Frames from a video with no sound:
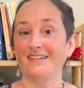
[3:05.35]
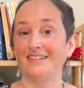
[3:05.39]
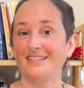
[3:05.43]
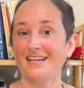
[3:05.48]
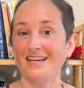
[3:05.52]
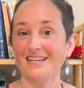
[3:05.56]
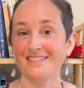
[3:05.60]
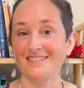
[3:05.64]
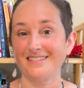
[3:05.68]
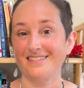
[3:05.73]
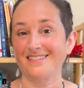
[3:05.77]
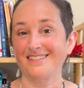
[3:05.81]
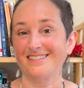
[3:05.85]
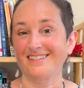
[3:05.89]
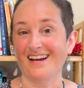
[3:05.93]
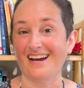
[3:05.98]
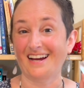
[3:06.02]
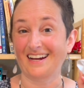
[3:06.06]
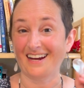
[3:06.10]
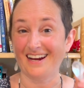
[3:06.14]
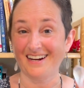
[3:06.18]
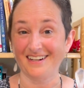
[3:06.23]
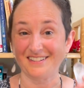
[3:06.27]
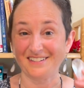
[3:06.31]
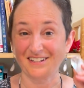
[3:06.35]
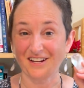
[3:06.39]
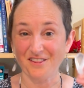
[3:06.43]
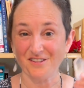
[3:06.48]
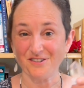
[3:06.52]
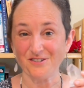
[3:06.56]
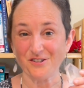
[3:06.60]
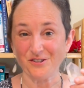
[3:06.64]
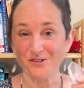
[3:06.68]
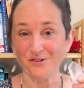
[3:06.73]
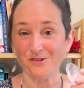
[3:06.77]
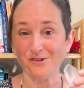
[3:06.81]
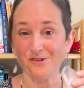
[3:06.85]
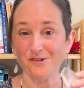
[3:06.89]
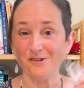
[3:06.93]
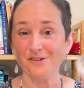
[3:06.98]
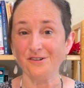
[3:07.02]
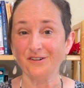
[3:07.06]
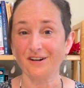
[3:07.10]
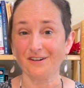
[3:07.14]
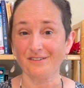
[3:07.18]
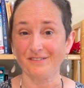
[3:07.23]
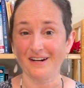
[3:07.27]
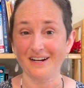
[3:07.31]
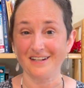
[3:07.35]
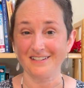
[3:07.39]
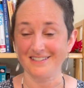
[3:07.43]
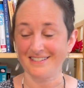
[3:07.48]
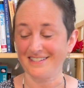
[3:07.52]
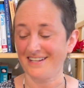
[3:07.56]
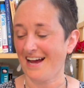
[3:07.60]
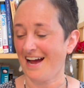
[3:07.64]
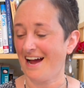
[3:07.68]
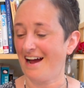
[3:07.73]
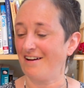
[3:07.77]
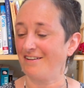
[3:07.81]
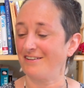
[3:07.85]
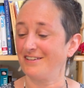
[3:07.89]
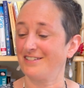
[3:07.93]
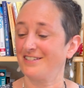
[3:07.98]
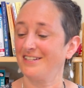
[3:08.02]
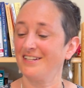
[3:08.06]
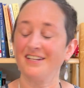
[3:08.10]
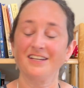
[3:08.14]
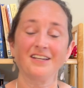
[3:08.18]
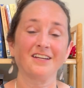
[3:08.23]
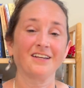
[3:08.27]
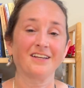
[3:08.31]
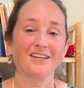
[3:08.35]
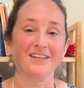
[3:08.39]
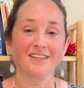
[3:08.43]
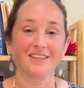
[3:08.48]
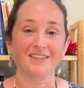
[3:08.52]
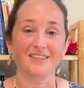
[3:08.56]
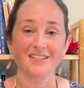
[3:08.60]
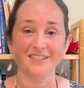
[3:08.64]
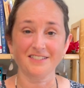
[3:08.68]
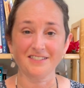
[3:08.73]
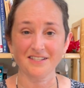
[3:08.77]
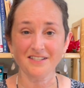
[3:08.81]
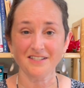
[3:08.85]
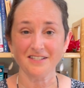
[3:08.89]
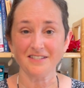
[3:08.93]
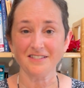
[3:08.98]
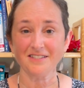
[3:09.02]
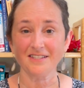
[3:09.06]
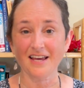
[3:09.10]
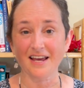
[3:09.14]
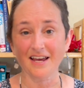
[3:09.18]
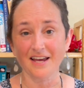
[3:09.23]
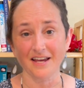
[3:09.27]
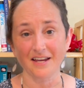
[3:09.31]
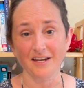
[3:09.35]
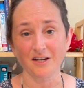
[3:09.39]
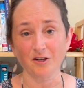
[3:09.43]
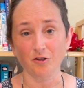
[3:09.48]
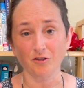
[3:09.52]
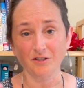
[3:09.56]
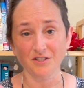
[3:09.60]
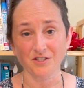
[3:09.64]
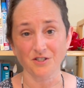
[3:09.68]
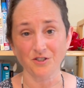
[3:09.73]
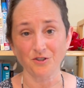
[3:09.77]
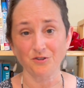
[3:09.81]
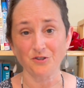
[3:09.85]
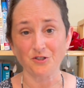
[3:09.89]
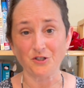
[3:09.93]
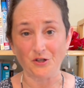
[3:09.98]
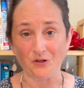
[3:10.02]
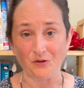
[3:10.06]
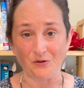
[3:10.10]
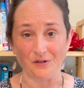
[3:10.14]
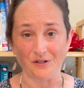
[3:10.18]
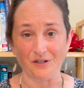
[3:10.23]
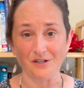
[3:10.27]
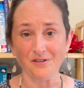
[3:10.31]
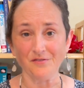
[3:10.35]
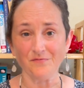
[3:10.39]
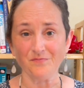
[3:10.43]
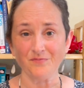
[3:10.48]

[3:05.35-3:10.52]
Yes, I got another tool around sound. This is a crystal tuner,